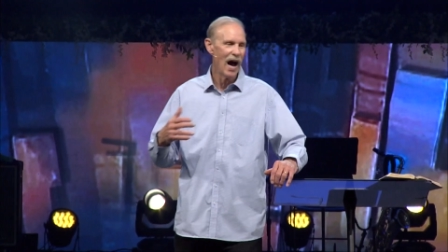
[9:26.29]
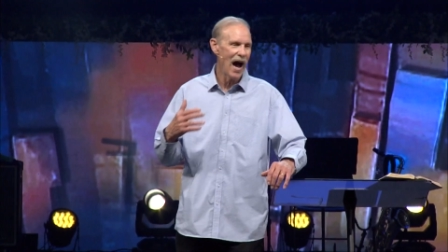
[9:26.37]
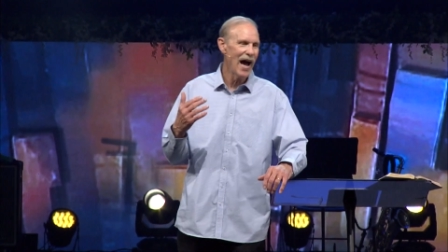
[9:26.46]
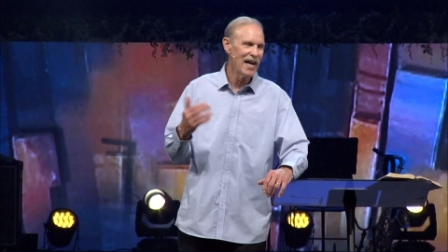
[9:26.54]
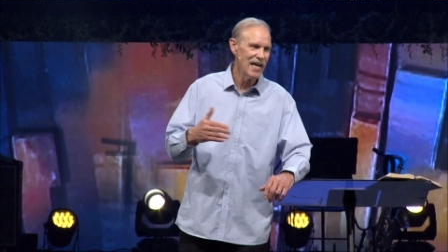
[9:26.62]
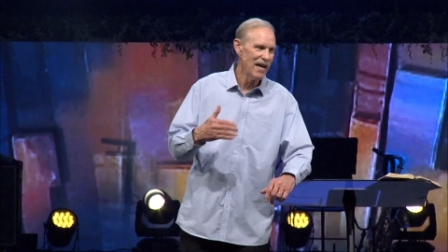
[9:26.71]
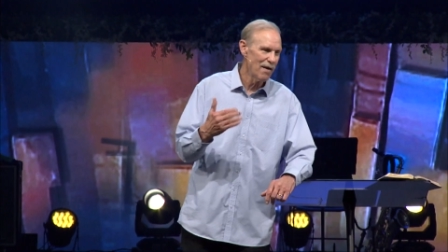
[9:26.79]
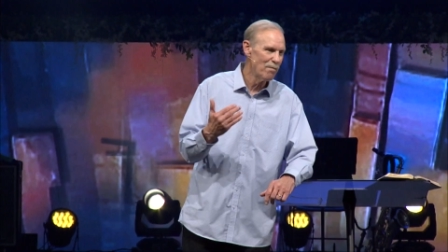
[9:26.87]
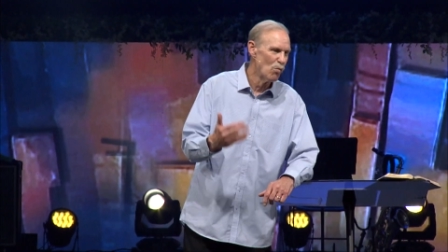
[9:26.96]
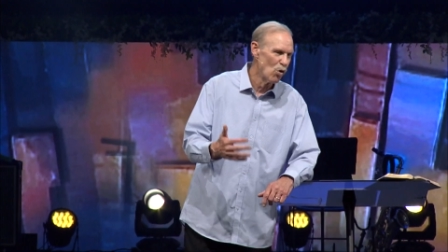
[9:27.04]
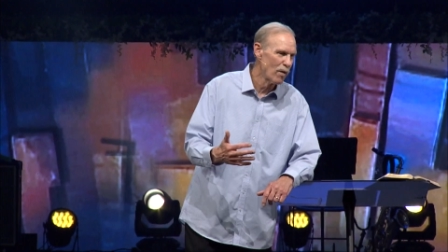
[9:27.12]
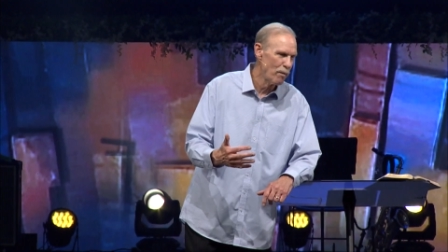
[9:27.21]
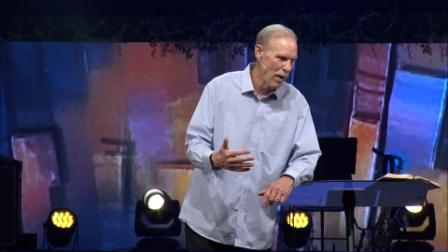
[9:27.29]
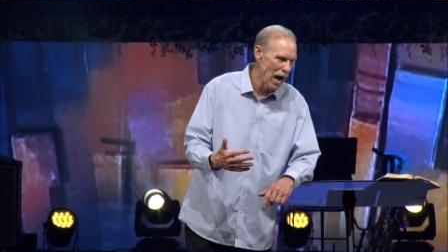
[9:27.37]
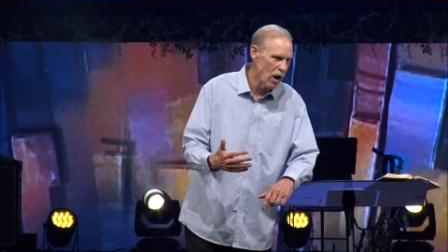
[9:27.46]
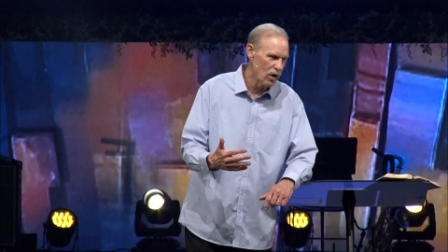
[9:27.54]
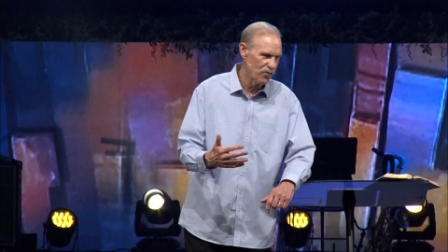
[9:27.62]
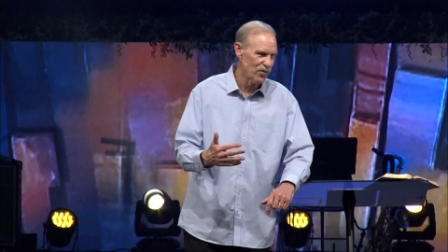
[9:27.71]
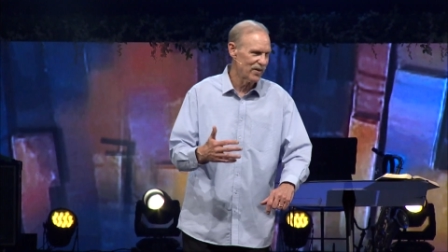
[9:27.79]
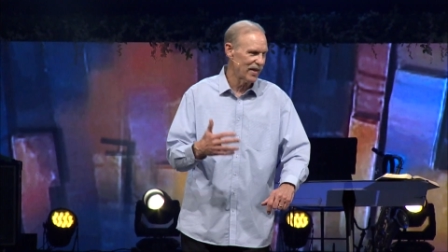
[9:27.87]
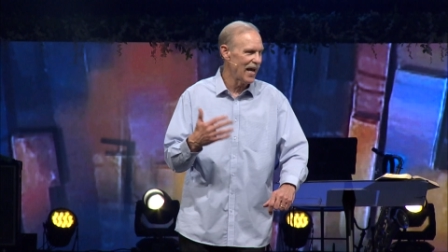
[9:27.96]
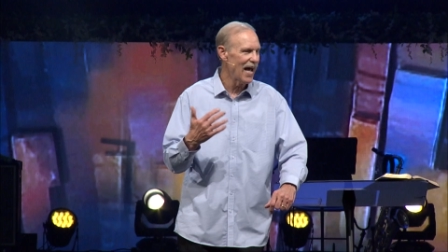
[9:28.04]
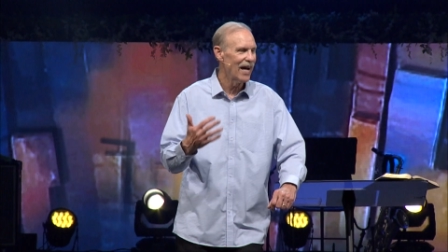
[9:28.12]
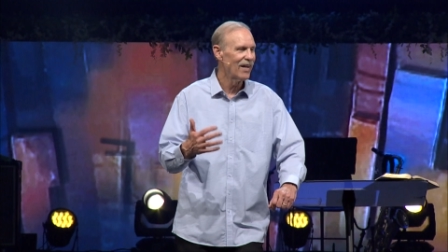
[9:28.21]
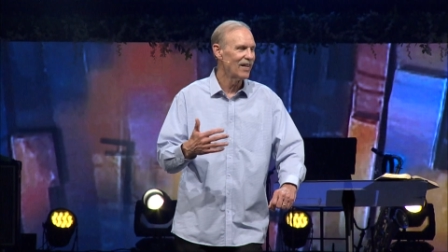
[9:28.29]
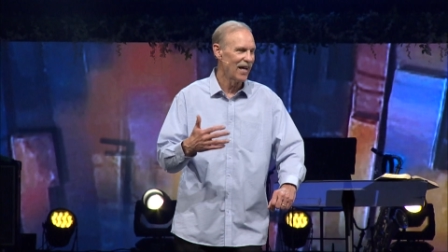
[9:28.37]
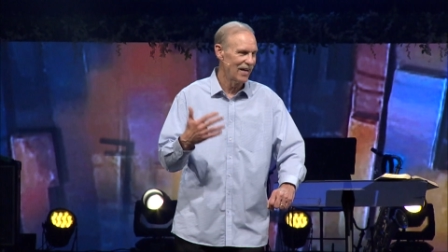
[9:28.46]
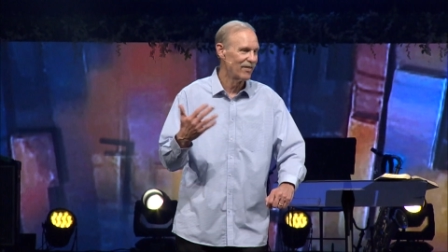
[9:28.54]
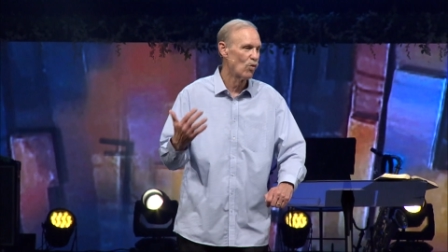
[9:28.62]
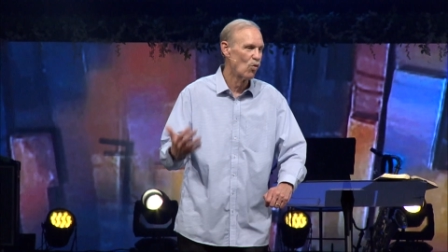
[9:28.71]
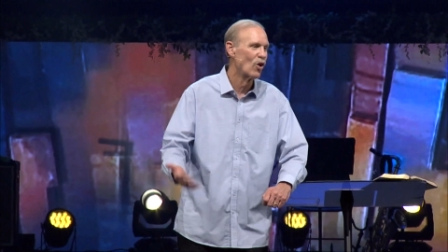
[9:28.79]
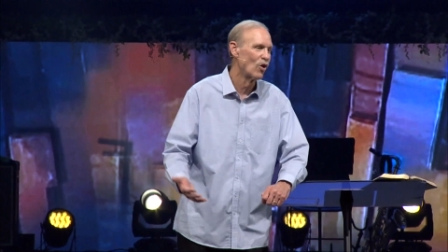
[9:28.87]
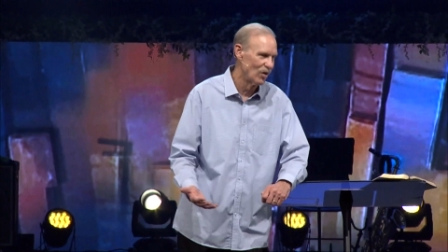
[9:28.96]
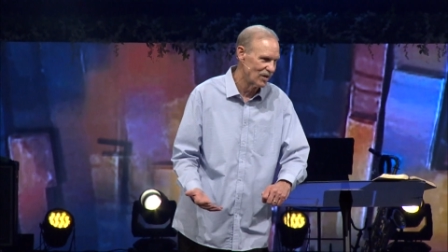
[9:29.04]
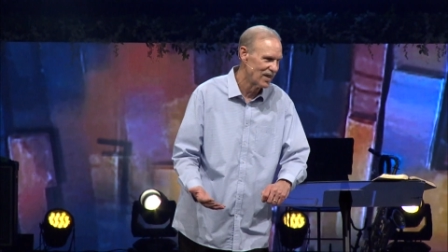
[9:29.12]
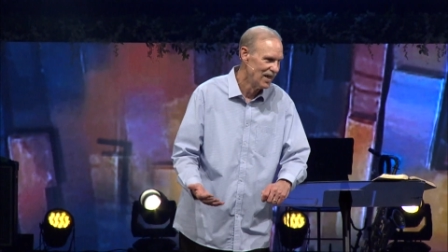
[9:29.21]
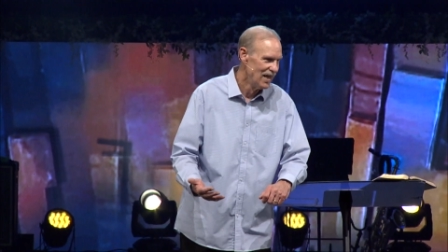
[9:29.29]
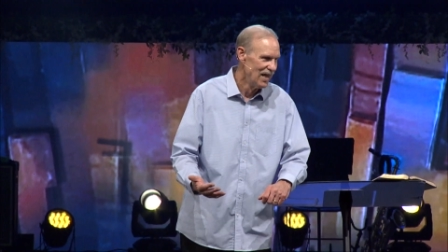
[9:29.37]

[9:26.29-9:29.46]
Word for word: I am more powerful than hell and the world.